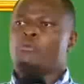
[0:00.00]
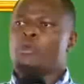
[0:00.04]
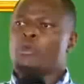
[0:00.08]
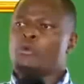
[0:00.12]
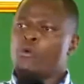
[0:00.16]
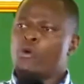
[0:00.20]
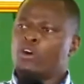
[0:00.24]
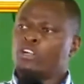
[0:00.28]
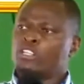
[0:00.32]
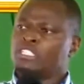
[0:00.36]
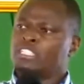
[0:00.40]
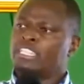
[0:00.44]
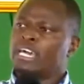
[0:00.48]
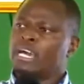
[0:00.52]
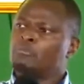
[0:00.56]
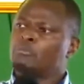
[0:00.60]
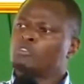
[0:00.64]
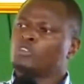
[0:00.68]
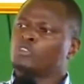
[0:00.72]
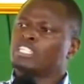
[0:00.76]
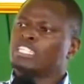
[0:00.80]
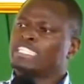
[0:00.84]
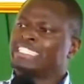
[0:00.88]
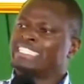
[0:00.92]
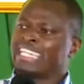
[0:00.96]
We want them
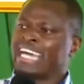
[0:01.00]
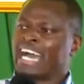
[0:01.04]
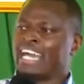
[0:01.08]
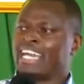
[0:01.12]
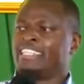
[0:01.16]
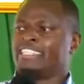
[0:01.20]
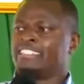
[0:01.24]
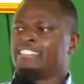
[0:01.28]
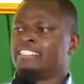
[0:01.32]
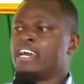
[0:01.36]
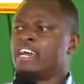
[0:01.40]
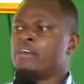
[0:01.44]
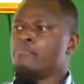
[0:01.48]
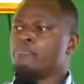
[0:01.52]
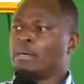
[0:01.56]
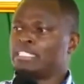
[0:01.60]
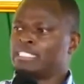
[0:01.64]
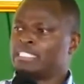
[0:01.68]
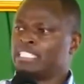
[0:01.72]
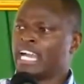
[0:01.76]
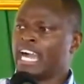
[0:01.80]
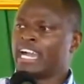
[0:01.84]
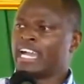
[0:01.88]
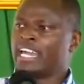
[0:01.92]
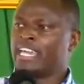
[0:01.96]
to decide.
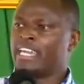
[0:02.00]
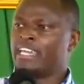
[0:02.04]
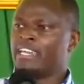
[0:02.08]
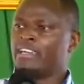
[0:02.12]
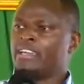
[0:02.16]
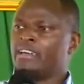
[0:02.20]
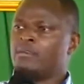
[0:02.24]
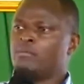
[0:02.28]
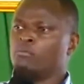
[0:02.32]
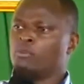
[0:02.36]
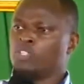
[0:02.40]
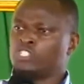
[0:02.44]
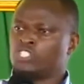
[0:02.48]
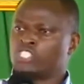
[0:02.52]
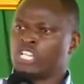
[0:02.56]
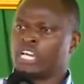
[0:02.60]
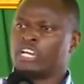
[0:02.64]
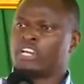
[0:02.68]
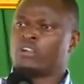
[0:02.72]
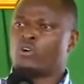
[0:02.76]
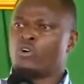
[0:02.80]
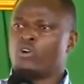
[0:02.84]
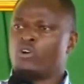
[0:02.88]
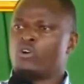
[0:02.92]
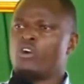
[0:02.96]
Matiang'i,
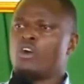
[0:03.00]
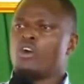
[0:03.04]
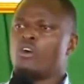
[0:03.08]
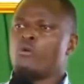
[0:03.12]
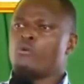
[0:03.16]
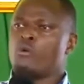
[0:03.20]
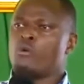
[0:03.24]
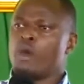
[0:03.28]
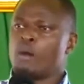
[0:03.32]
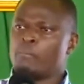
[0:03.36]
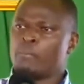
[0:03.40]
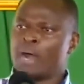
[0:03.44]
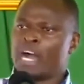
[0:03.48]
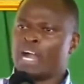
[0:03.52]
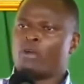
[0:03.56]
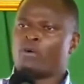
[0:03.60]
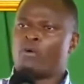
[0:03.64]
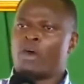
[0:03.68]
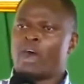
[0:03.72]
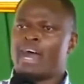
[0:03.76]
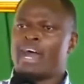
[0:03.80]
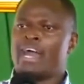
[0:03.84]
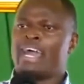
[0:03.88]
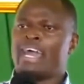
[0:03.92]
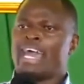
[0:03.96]
Mucheru,
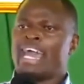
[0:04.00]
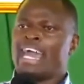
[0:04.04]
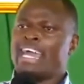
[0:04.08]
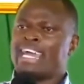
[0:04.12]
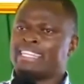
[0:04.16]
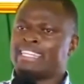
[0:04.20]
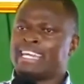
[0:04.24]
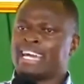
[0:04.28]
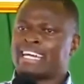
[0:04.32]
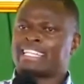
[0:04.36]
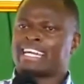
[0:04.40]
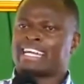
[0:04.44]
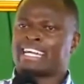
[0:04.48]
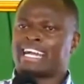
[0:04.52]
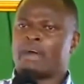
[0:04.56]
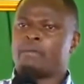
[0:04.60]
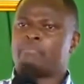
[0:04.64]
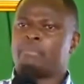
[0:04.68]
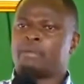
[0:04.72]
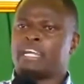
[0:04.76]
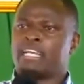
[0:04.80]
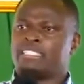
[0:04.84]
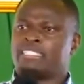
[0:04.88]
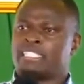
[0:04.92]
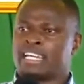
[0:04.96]
Wamalwa, and the other
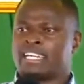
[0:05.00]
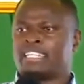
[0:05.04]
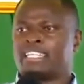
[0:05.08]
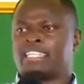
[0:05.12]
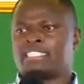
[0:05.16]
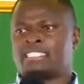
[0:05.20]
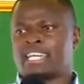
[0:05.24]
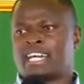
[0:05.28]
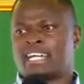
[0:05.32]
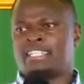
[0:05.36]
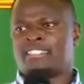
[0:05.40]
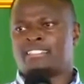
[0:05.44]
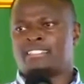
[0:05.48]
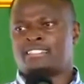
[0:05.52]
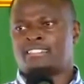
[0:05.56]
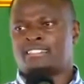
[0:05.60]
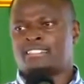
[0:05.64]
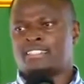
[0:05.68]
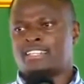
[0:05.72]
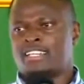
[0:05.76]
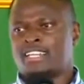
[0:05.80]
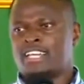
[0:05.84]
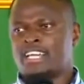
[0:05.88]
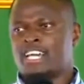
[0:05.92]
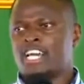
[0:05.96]
cabinet
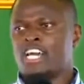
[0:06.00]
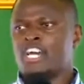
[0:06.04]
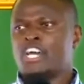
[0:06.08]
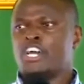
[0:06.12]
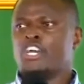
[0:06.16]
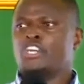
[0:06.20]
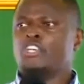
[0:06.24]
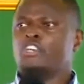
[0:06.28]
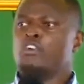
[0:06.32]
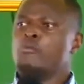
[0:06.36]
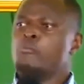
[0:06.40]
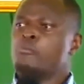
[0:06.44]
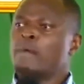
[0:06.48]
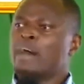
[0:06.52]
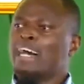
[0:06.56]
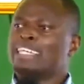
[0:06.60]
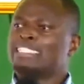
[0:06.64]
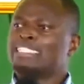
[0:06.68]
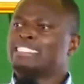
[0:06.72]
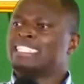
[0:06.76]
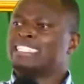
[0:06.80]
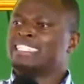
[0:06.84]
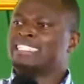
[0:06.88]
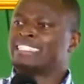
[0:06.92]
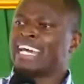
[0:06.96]
secretaries. You
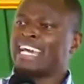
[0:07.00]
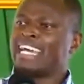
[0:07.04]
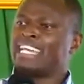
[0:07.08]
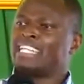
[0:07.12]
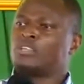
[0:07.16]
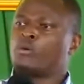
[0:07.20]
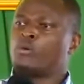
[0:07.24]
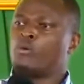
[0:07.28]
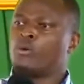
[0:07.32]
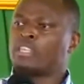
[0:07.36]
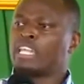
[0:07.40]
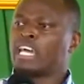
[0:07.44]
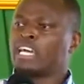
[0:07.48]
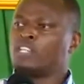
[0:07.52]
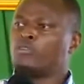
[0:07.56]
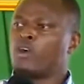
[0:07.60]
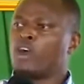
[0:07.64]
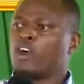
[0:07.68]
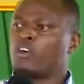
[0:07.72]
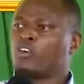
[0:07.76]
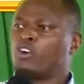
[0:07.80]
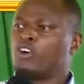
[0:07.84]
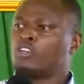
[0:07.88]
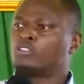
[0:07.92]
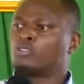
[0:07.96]
must decide whether
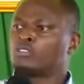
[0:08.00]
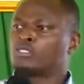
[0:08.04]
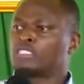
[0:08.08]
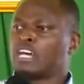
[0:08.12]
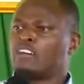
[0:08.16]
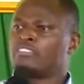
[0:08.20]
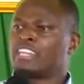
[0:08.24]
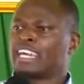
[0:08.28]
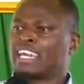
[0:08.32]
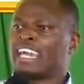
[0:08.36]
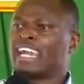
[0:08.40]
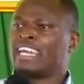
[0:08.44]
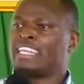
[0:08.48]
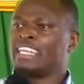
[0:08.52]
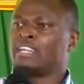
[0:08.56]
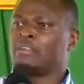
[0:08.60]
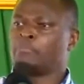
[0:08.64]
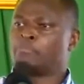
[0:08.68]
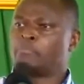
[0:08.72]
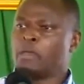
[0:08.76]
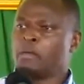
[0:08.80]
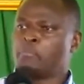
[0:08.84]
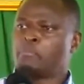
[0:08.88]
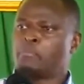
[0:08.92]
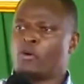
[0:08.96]
you are going to serve the
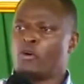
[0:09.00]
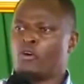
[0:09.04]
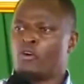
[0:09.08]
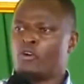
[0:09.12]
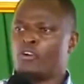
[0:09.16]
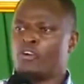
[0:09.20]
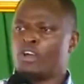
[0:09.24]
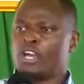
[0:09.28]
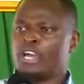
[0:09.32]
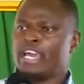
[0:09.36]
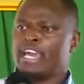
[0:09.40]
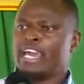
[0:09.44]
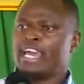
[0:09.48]
Kenyan people